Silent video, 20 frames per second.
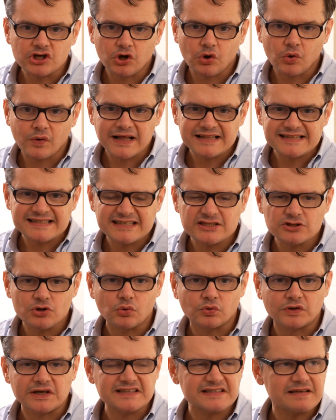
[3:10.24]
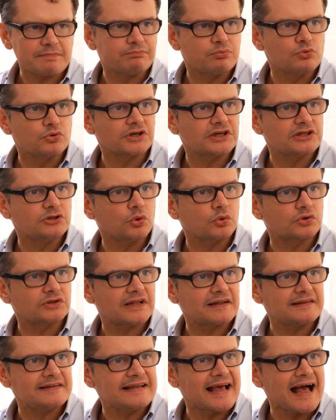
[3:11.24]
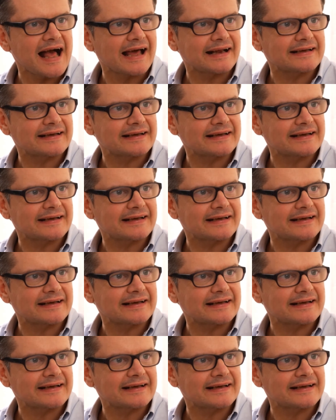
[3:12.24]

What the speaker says: amount of air to circulate.